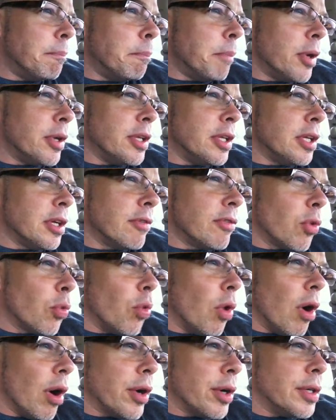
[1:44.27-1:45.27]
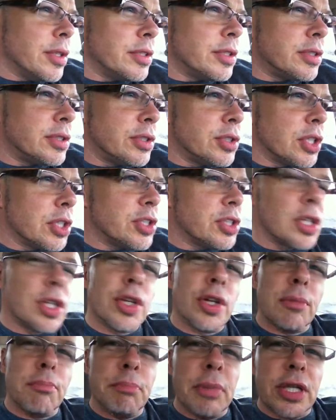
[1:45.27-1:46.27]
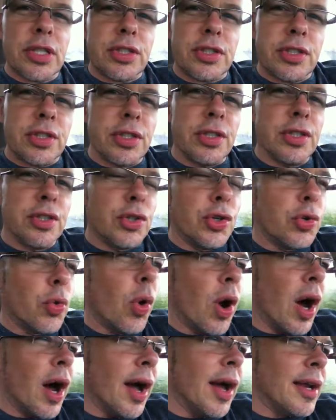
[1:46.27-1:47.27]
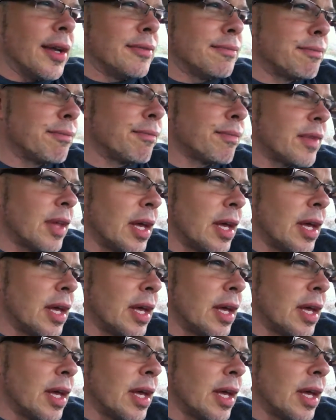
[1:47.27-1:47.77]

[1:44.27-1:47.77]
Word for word: muddying of the waters, just a little mixture in your wine.